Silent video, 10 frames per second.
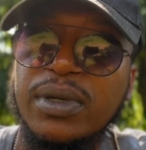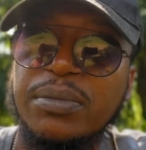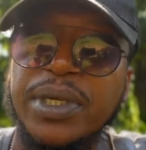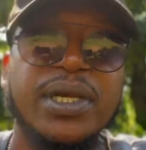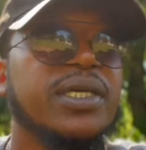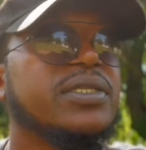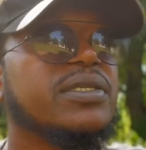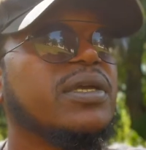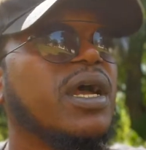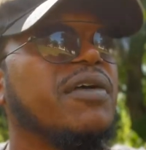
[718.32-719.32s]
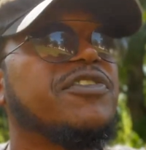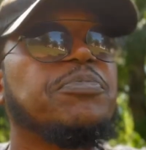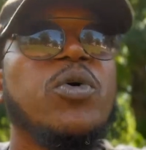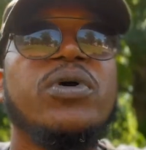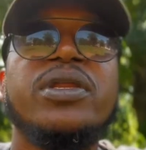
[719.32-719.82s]
because I've
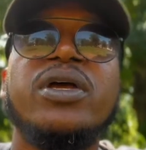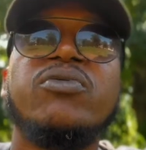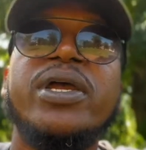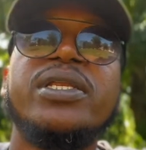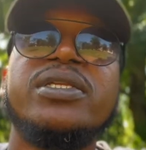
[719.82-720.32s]
spoken in great